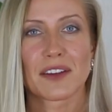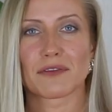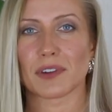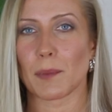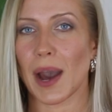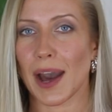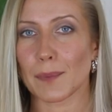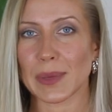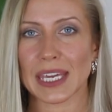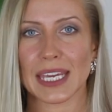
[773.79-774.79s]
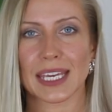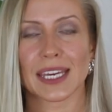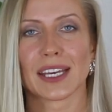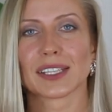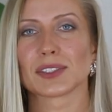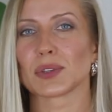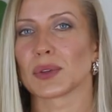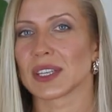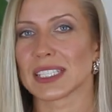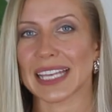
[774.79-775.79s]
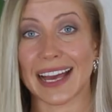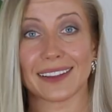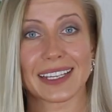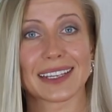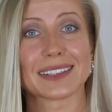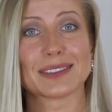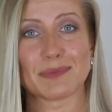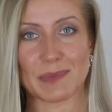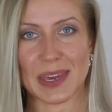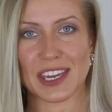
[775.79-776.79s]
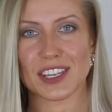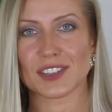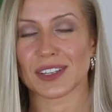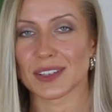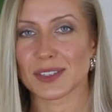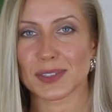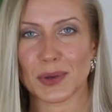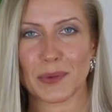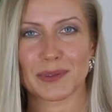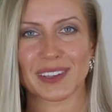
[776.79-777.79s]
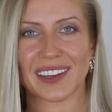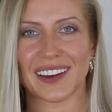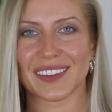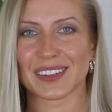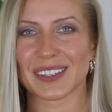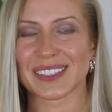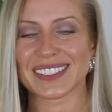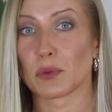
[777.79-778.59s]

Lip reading: from hot pink to this elegant beige and stone colors.